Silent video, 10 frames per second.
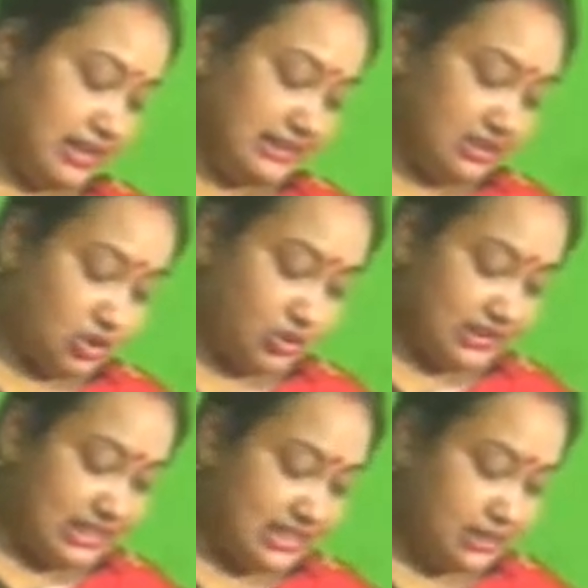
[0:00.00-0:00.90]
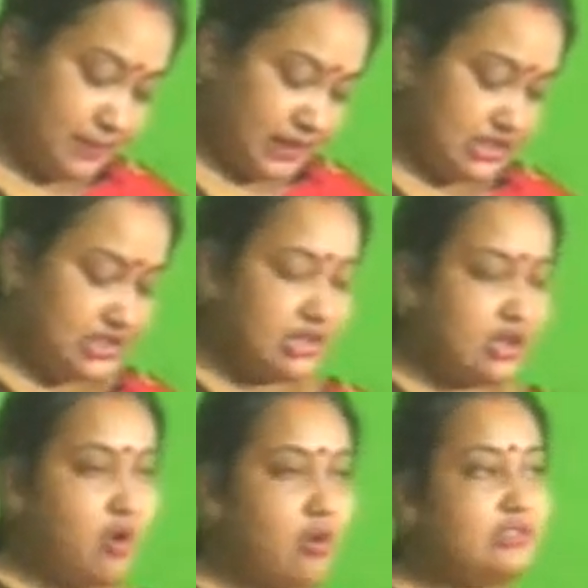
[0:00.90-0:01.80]
So this picture
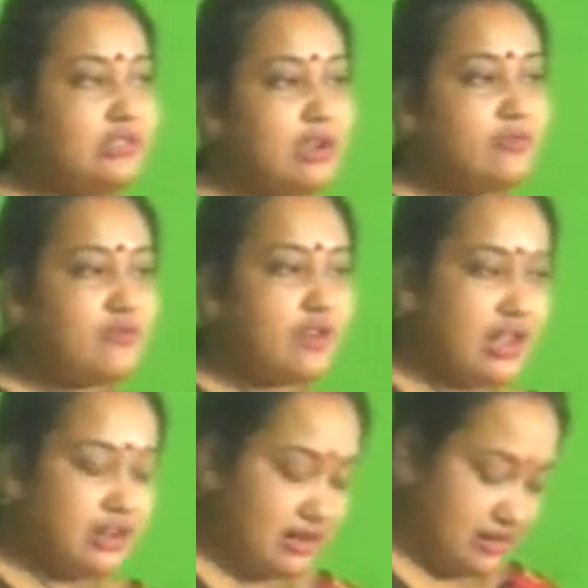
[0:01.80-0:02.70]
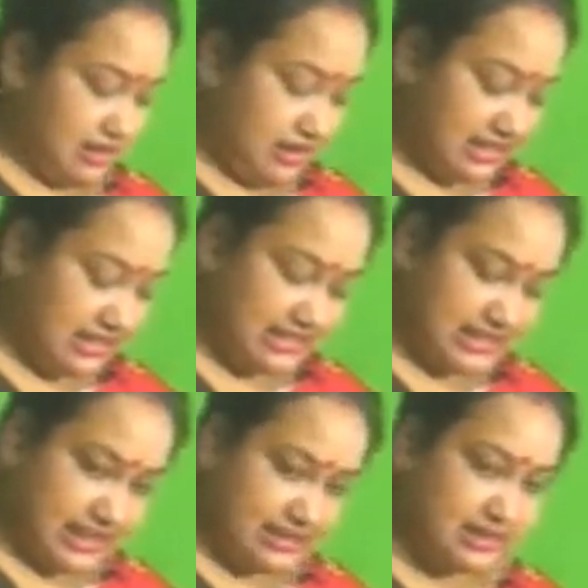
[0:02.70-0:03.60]
on the wall
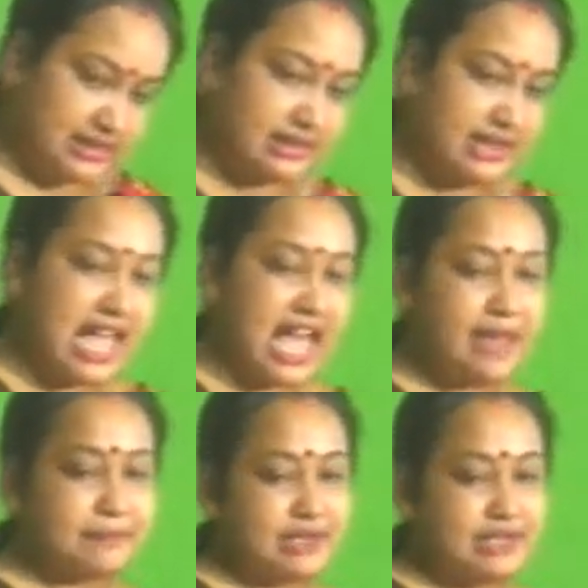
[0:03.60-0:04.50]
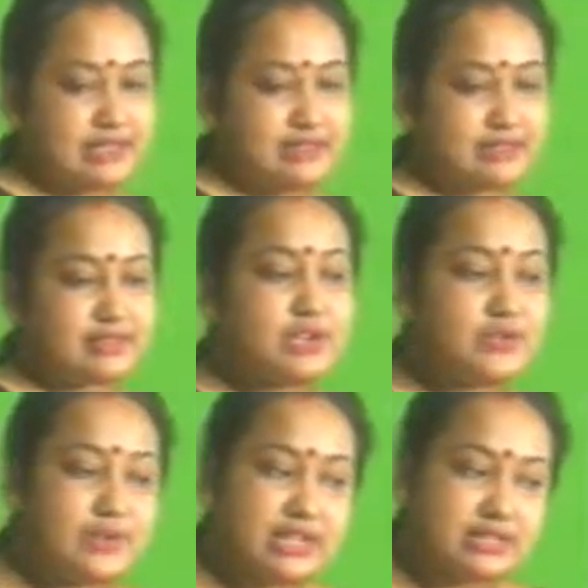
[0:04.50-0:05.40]
suggests happiness,
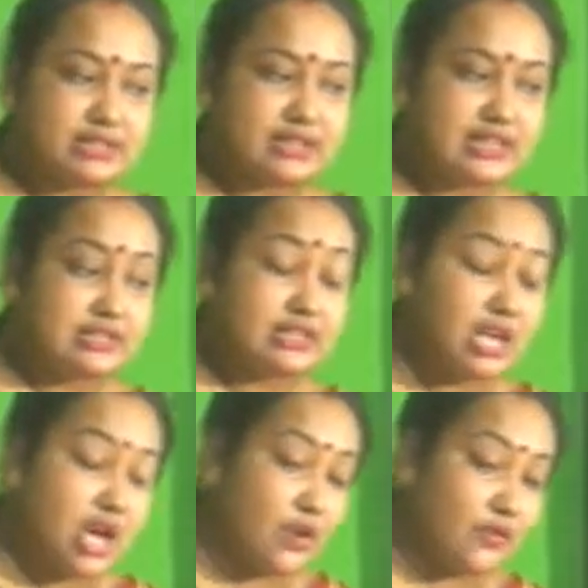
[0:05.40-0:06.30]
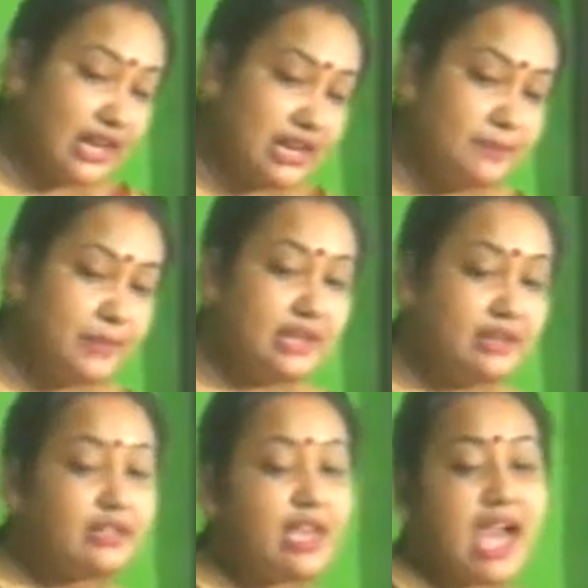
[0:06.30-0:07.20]
richness,
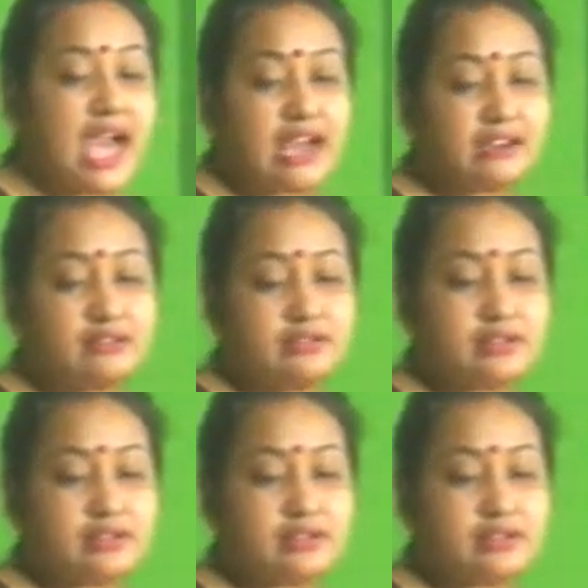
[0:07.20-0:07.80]
well-being, and